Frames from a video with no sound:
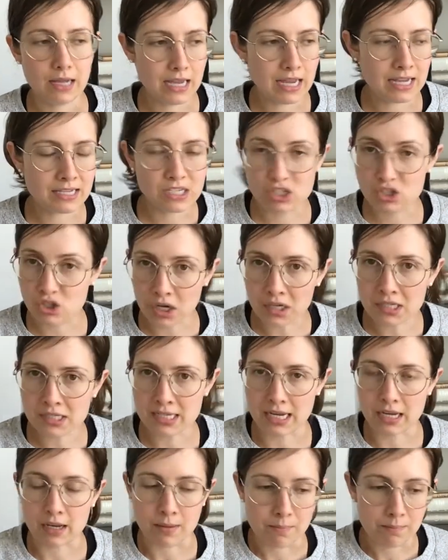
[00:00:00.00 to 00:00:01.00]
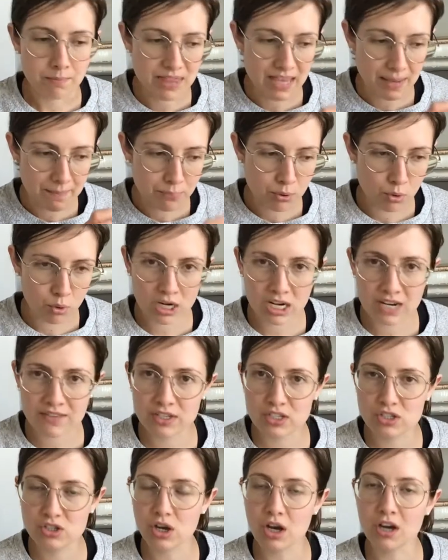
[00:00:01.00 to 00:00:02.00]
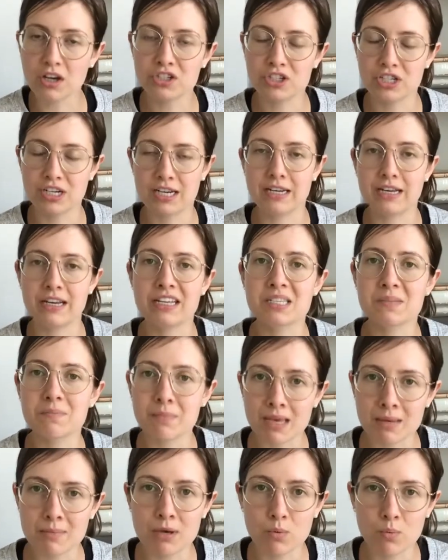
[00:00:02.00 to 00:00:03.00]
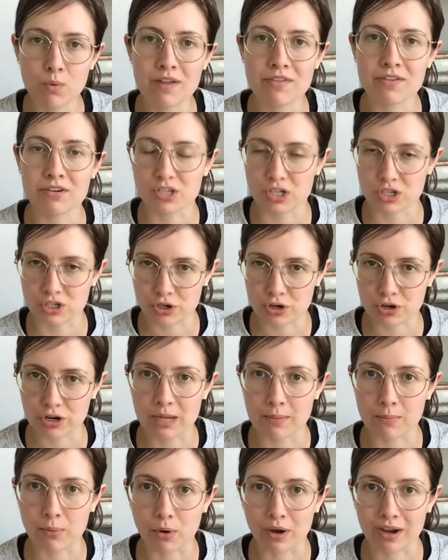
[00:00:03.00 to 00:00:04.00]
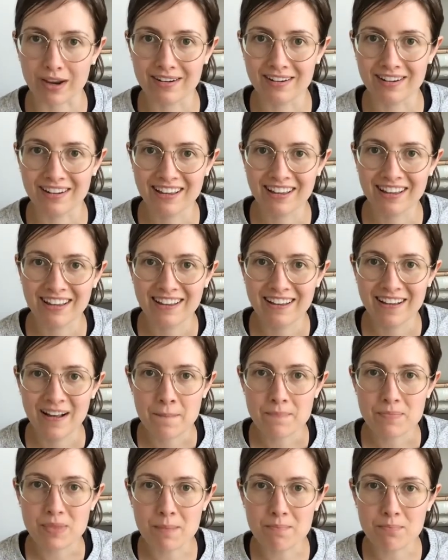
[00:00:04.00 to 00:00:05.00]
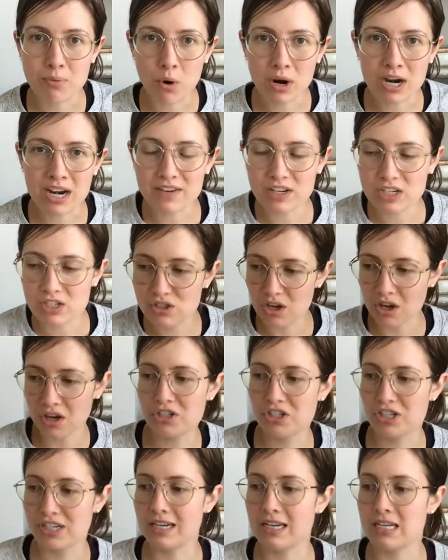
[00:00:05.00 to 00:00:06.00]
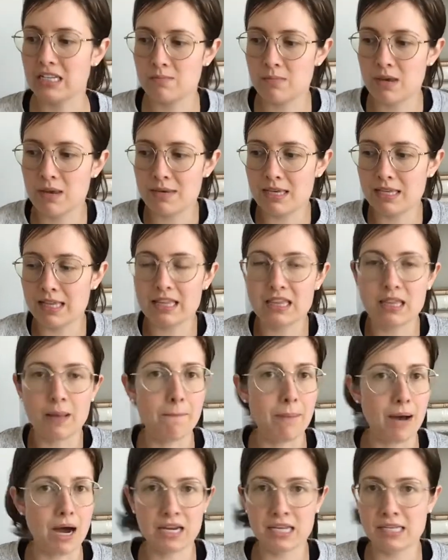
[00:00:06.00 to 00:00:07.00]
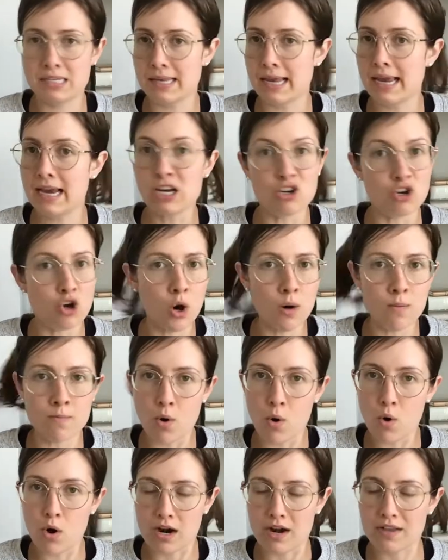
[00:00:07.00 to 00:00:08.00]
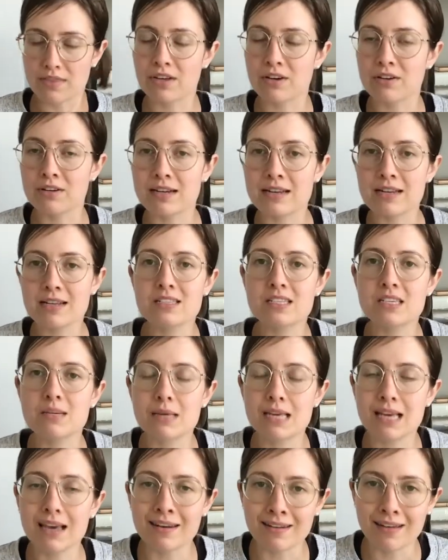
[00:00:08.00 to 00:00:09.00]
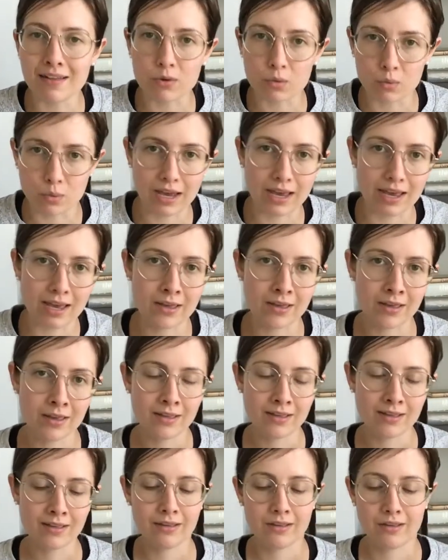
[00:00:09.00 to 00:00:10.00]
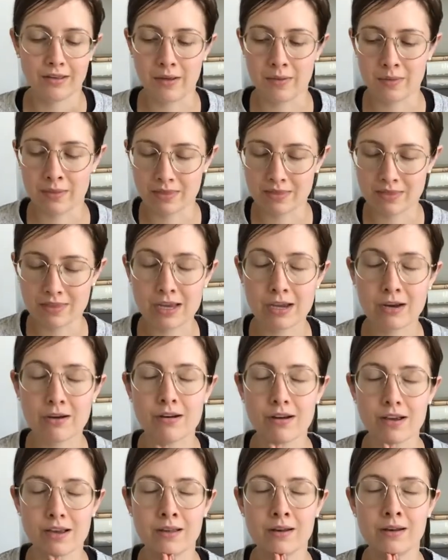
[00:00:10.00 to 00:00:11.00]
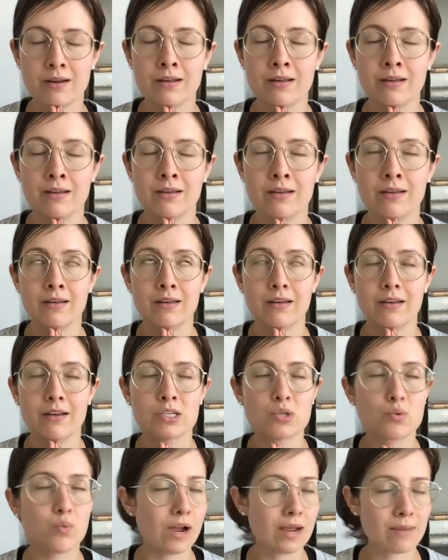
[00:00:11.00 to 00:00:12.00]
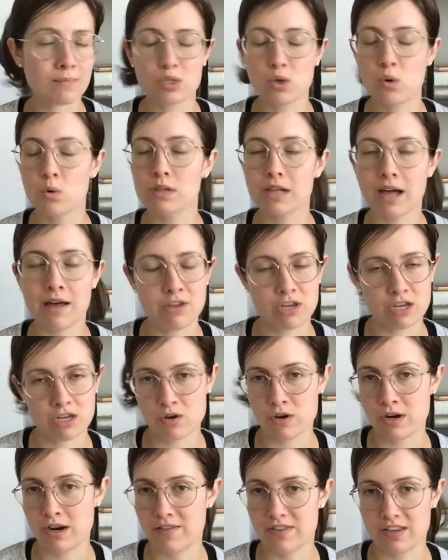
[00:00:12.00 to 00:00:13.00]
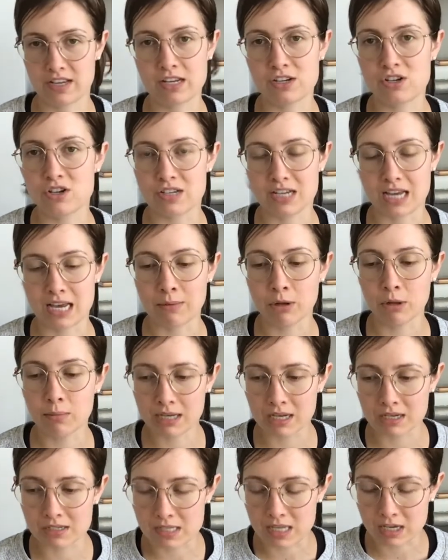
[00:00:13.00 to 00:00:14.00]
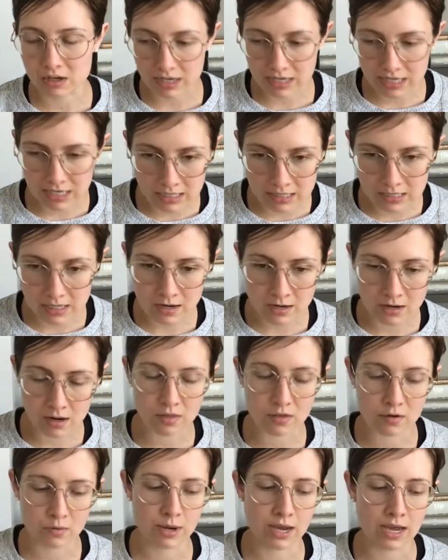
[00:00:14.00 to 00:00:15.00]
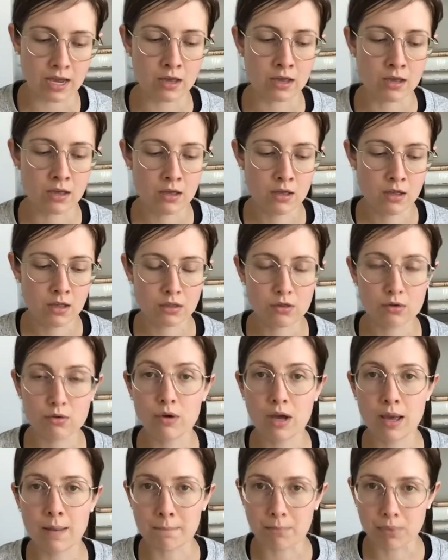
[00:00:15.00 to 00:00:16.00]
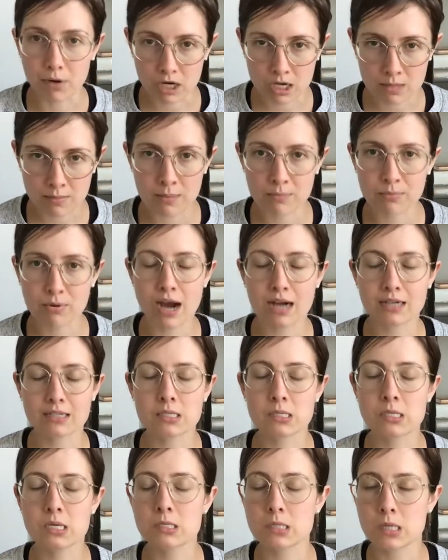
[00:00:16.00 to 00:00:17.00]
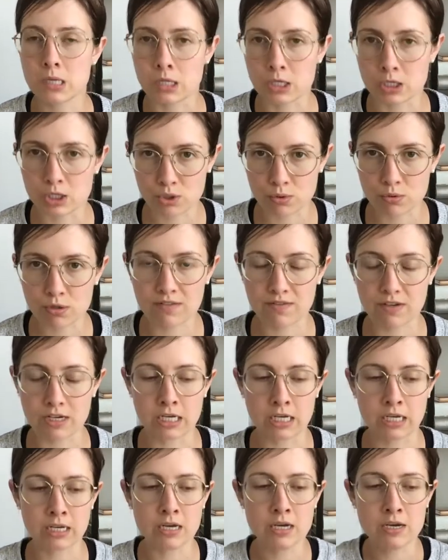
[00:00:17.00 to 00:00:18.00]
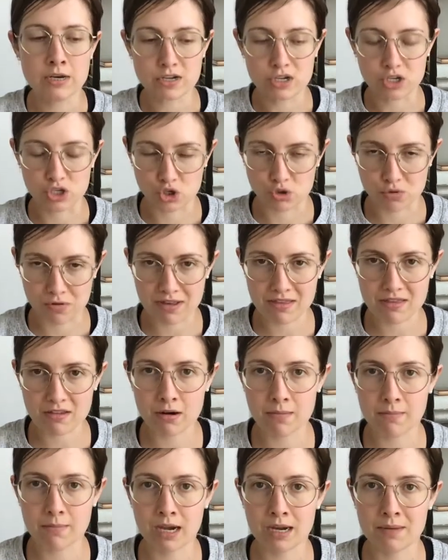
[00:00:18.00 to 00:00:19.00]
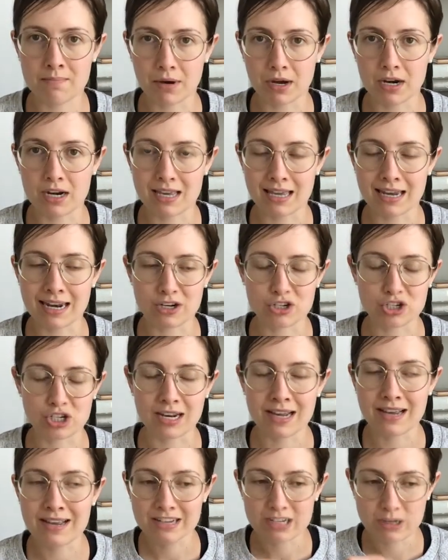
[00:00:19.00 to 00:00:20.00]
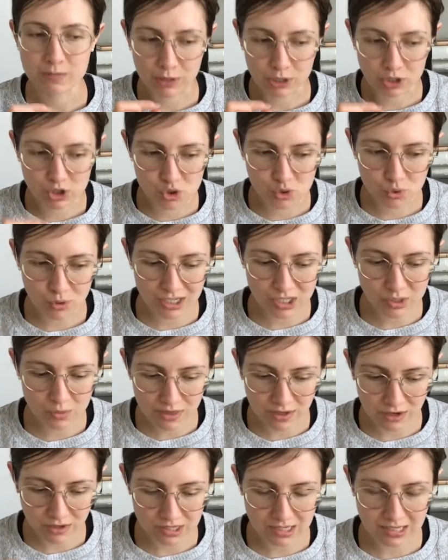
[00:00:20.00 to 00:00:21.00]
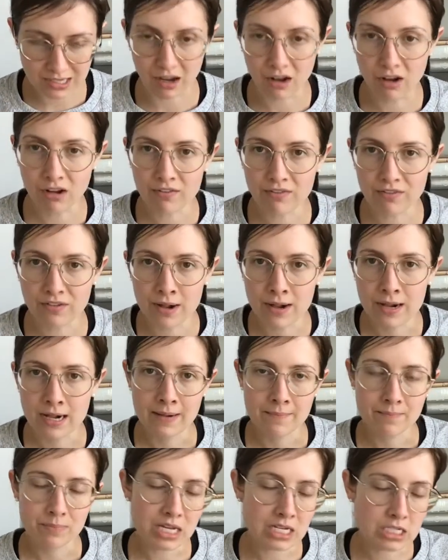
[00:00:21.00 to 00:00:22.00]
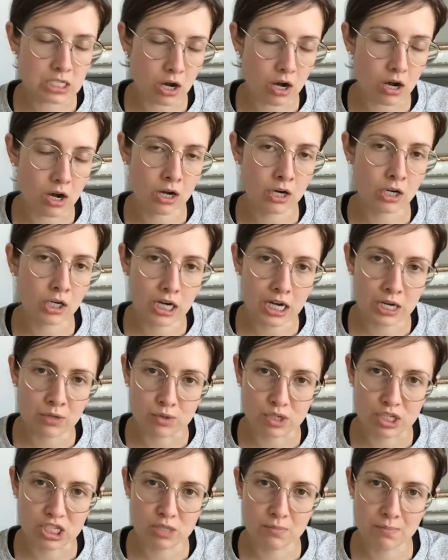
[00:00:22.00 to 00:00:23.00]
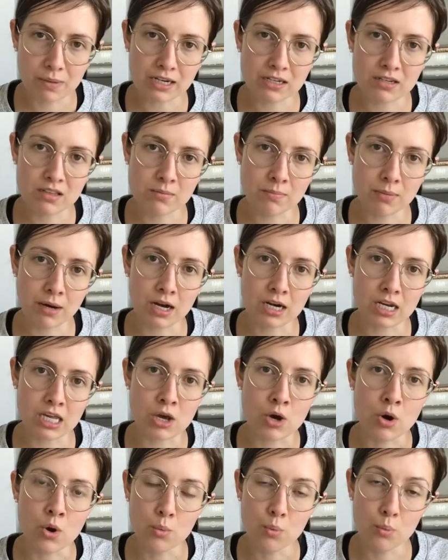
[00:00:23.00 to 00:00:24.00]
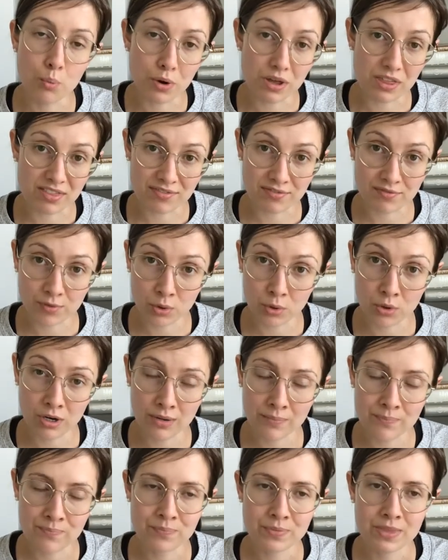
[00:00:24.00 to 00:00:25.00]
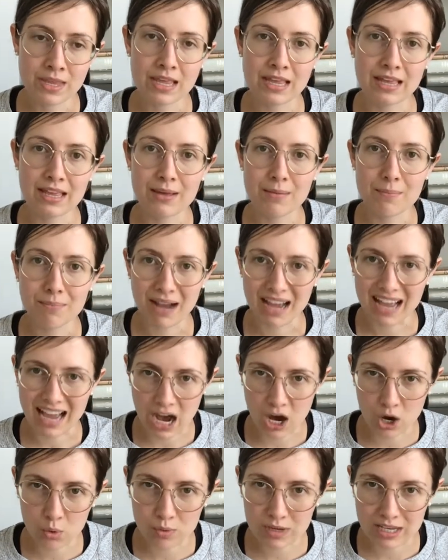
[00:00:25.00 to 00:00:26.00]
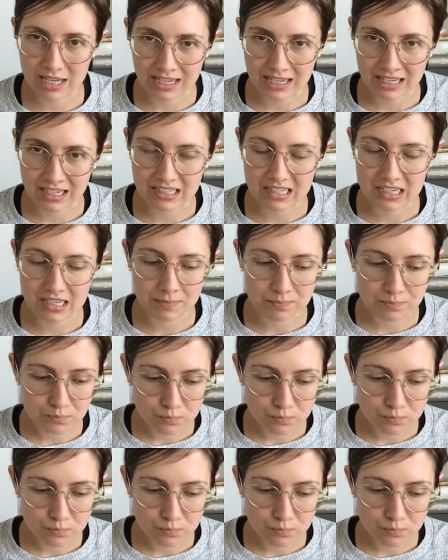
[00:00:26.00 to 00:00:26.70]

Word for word: It's exhausting, but that point of exhaustion is maybe where there's a turning point that point of exhaustion is maybe like the body saying no more. There needs to be another way. And therein is why I'm so glad that you're here at the kitchen table because there is another way through embodiment practices and intuitive eating to strengthen our mind body connection, to build trust with ourselves, and to honor and respect the body with food by how we eat.